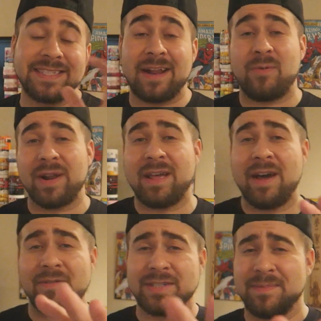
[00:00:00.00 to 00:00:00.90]
things that I want to
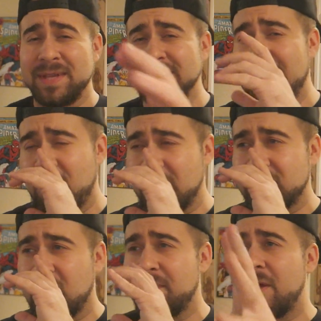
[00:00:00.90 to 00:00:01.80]
cover, some things that I want to
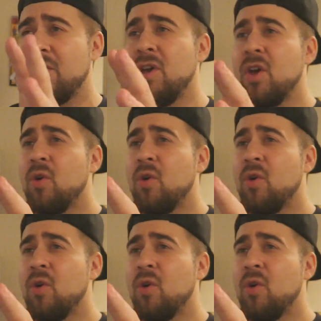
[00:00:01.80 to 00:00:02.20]
talk about